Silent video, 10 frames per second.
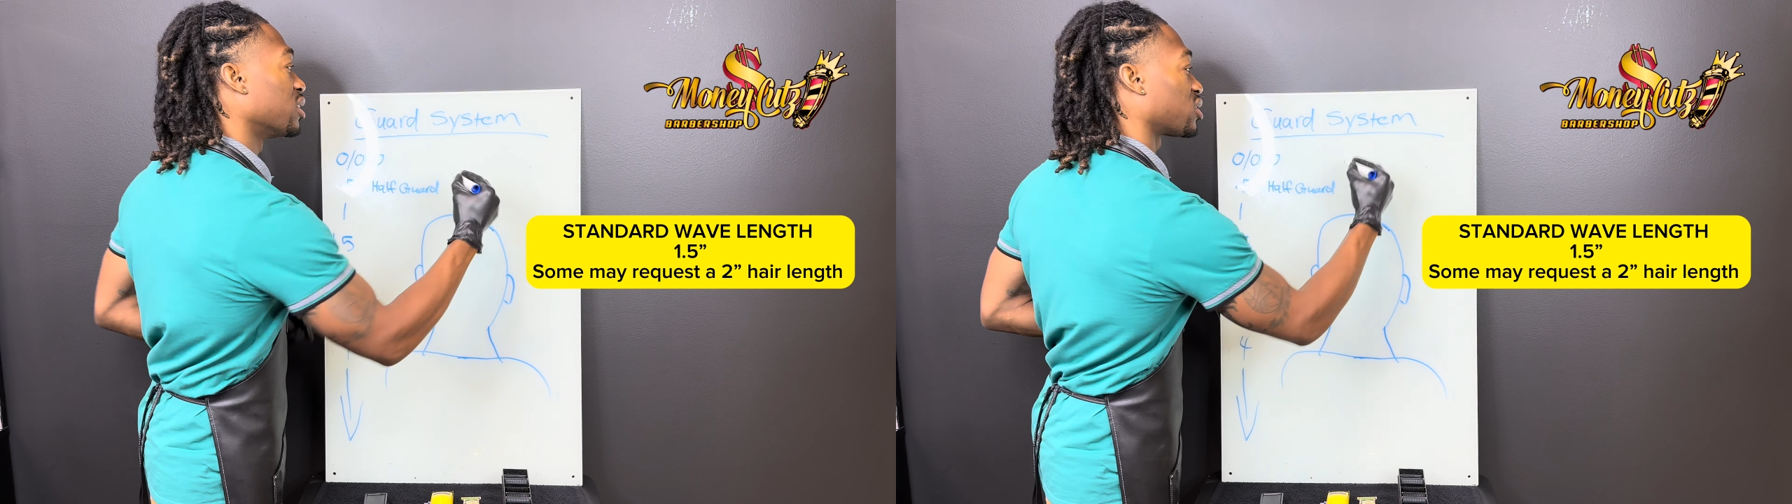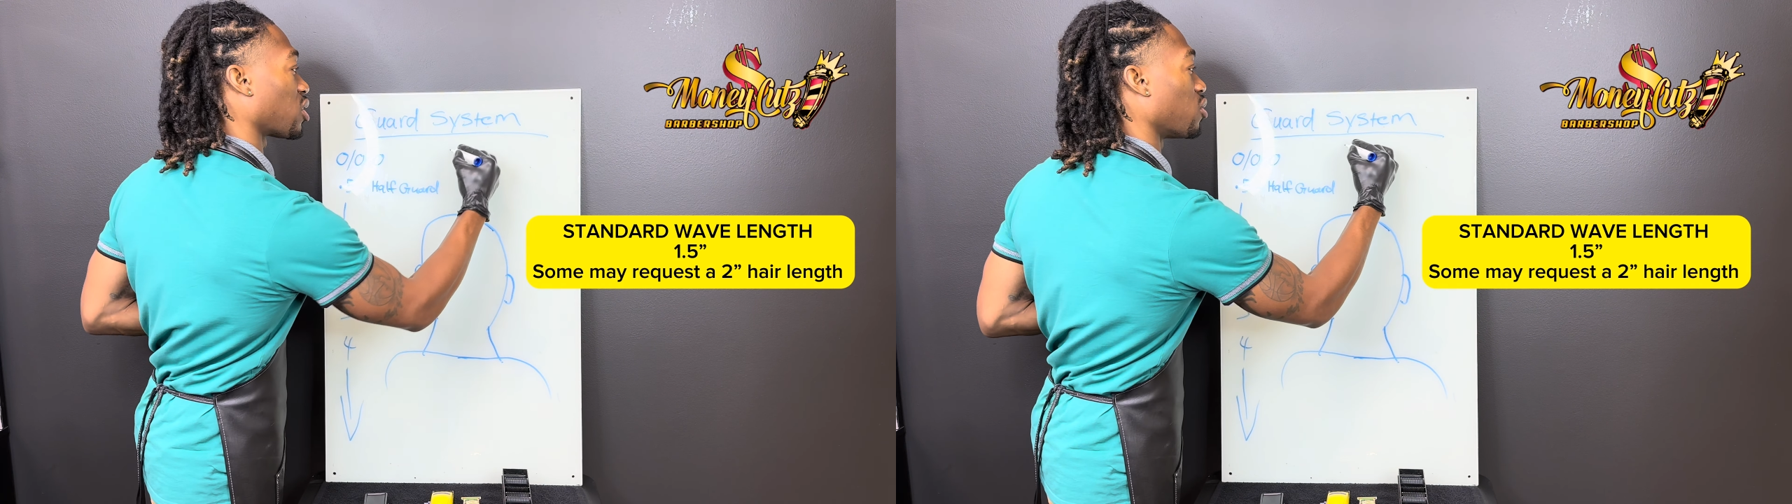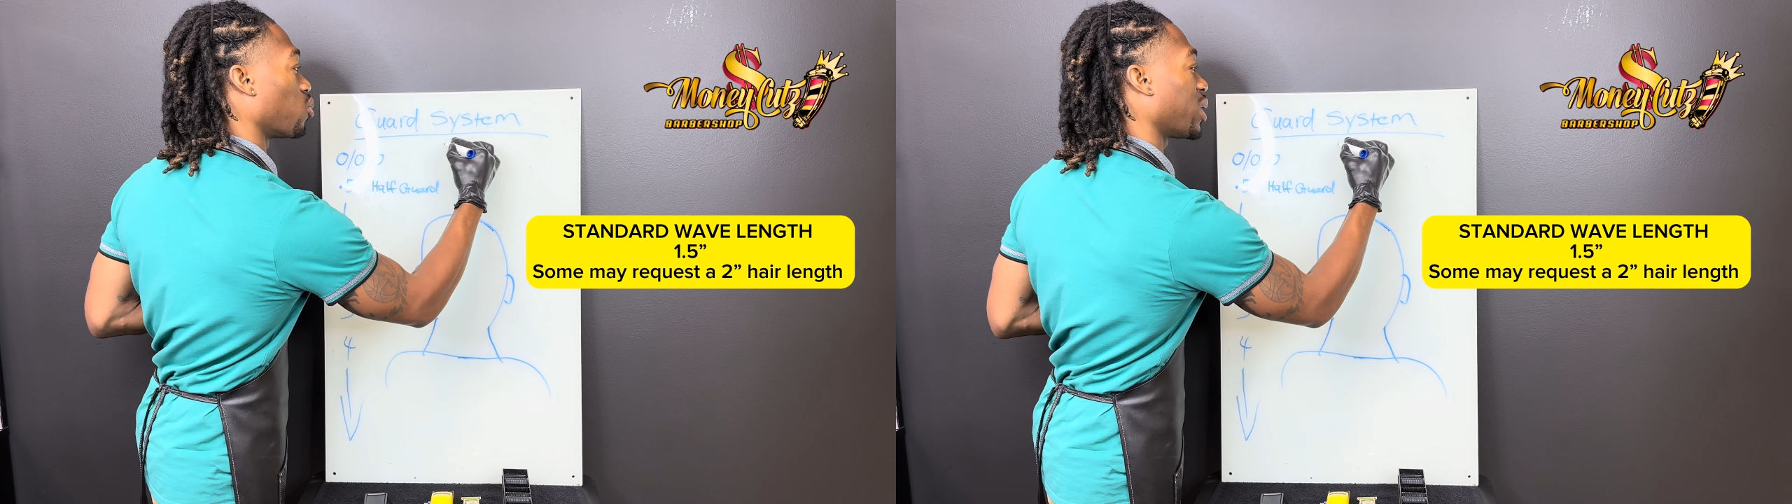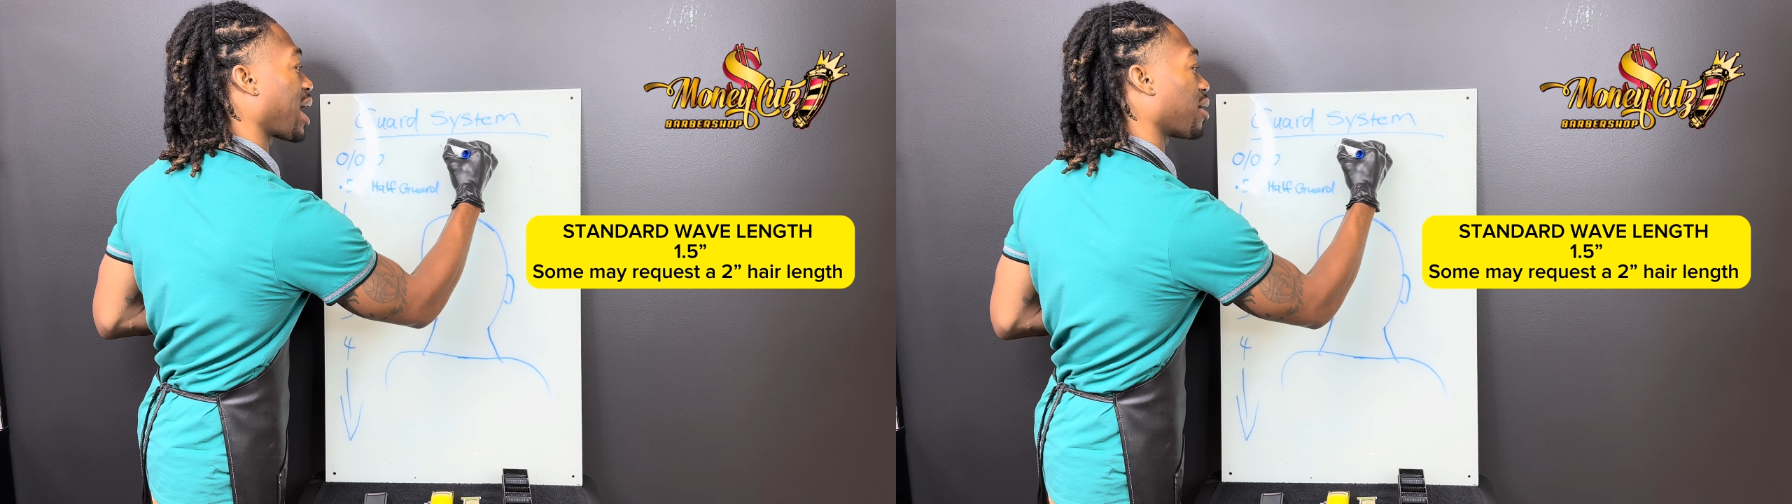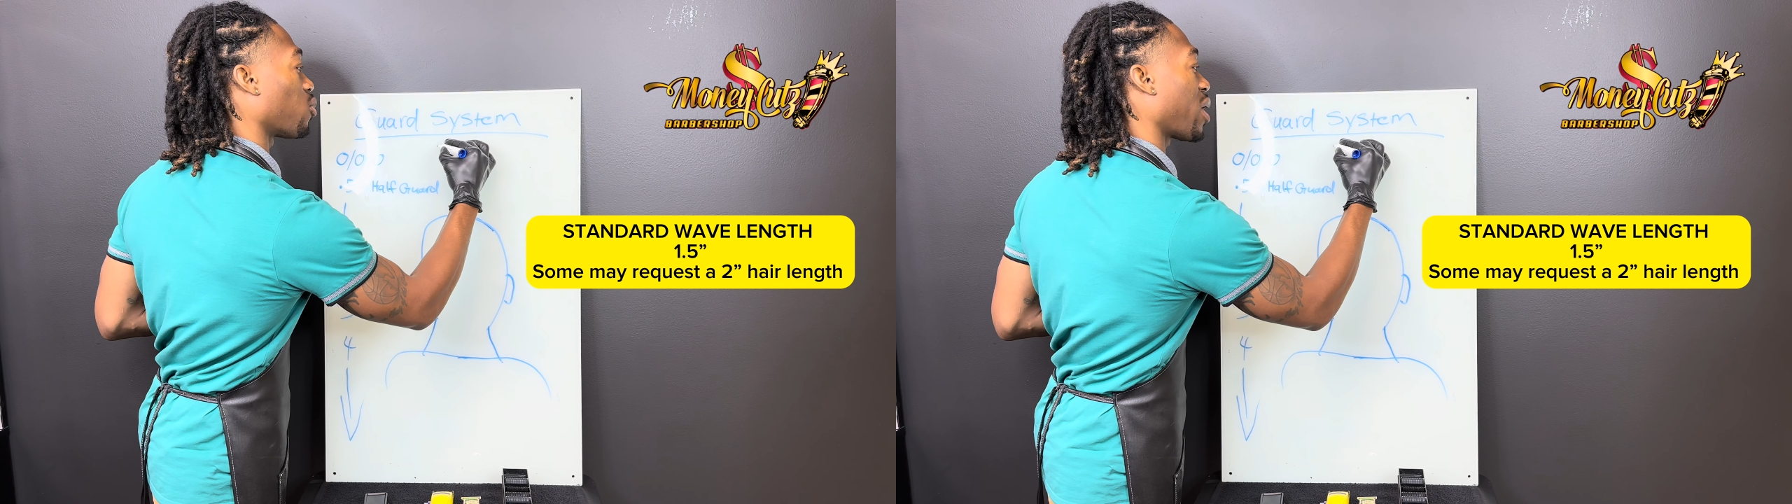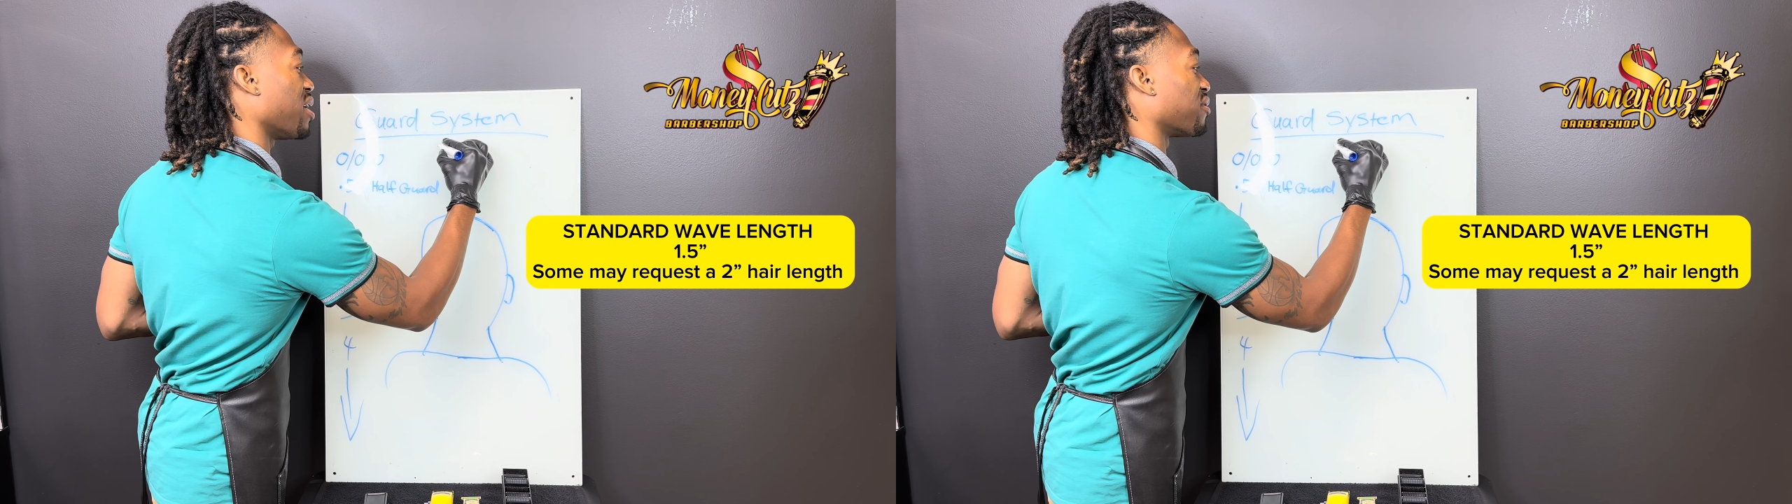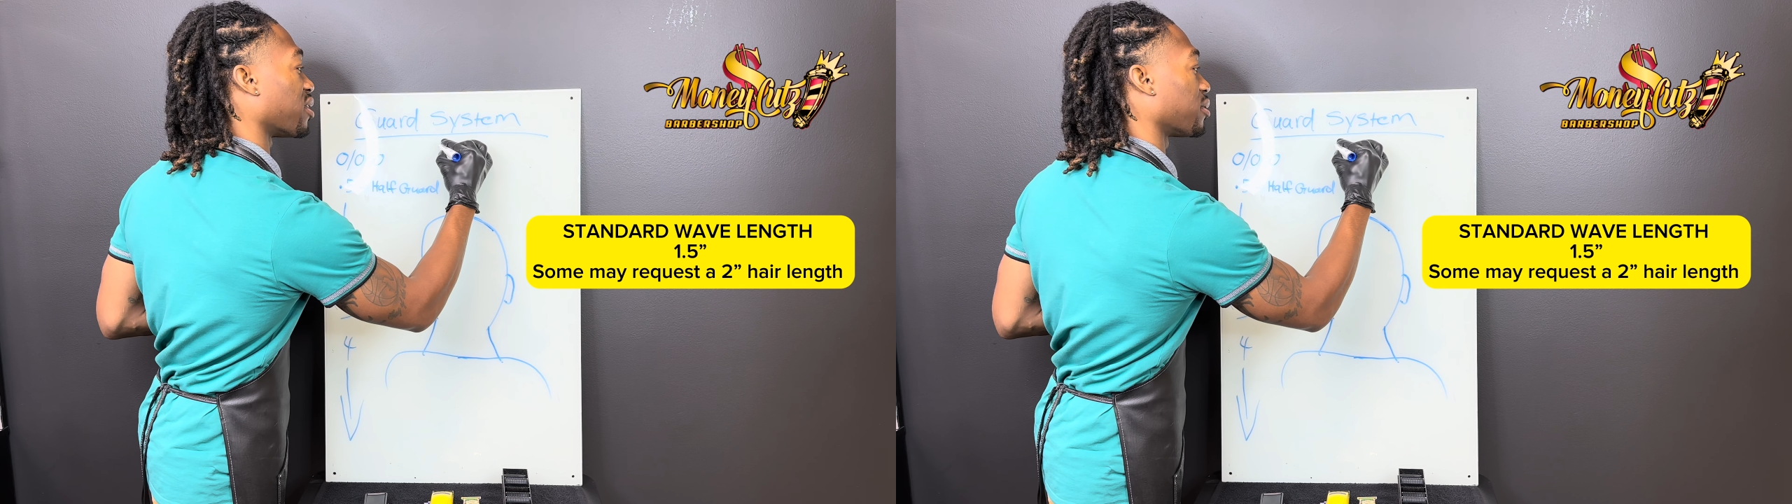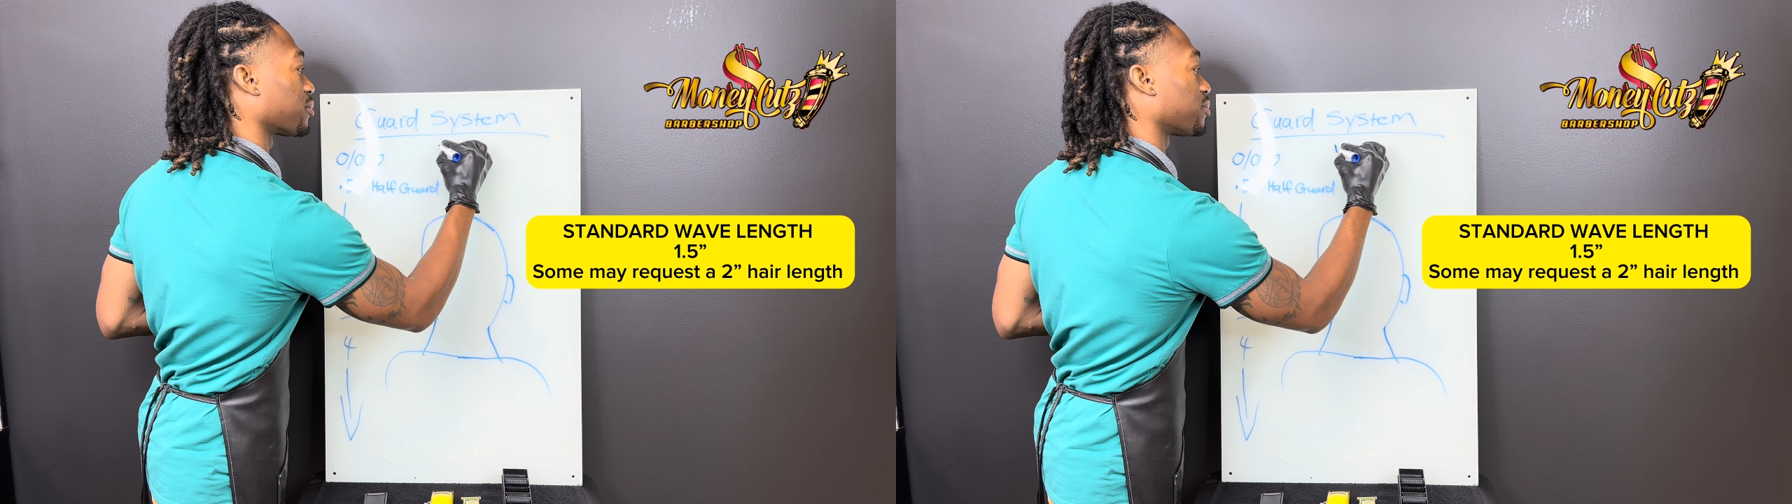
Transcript: So we got a waver.